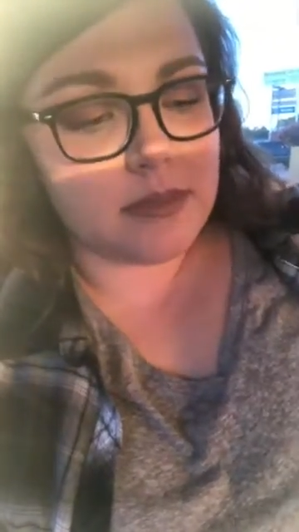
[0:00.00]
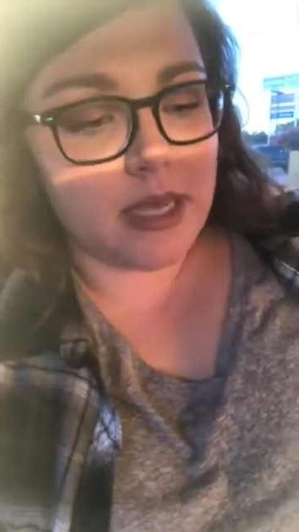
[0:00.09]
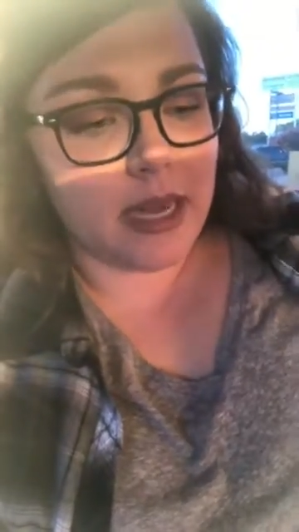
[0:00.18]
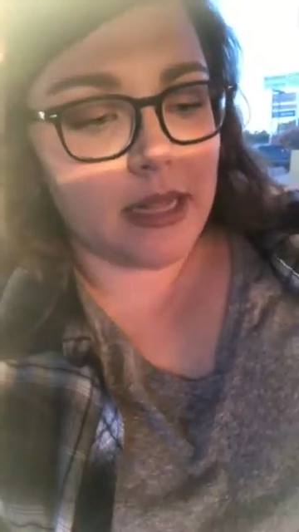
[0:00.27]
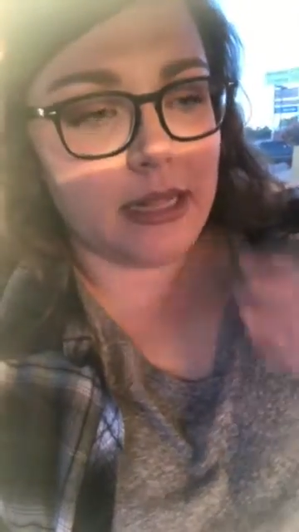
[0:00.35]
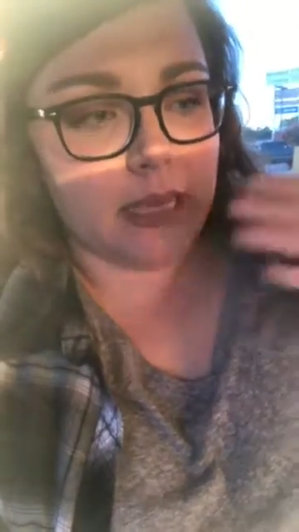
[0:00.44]

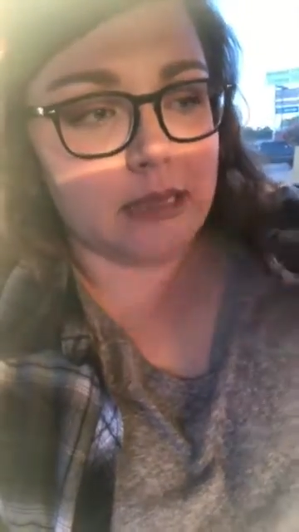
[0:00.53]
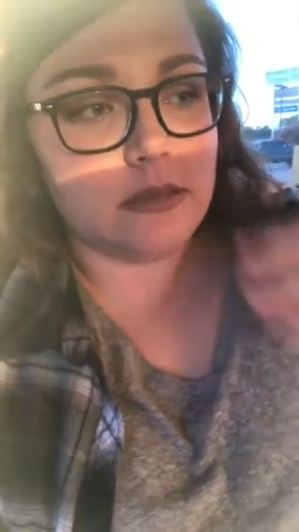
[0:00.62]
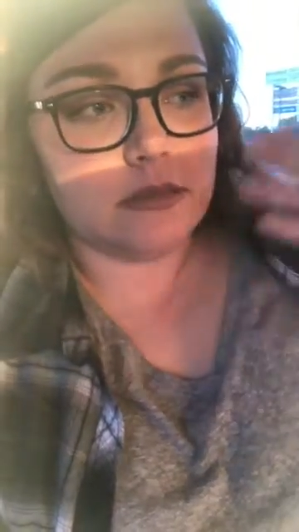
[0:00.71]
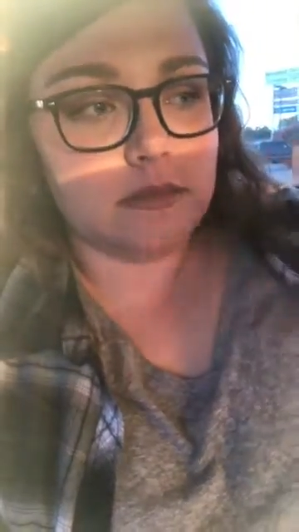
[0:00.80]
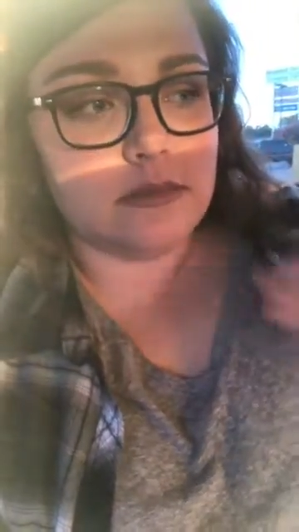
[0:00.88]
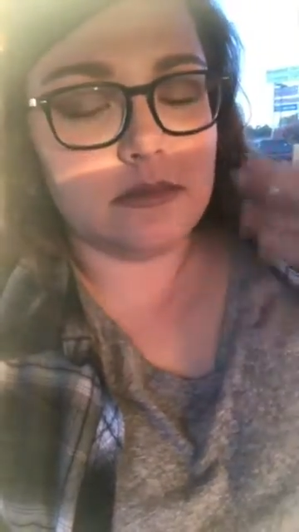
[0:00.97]
kind of like,
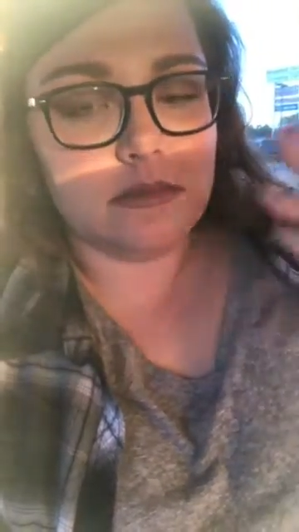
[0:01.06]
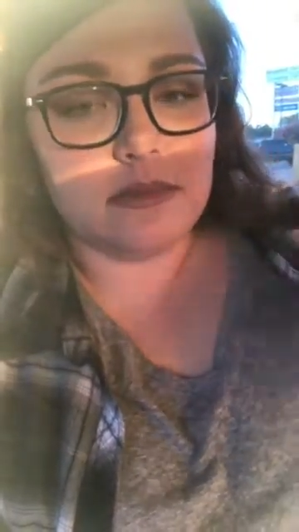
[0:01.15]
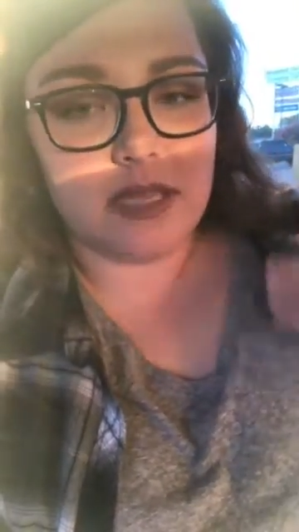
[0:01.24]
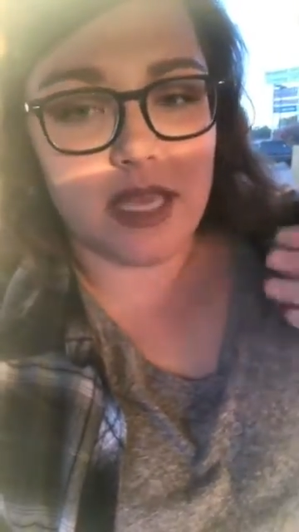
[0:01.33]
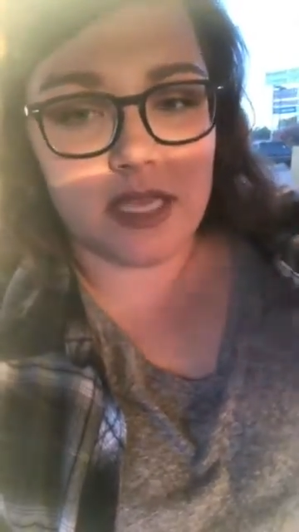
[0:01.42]
I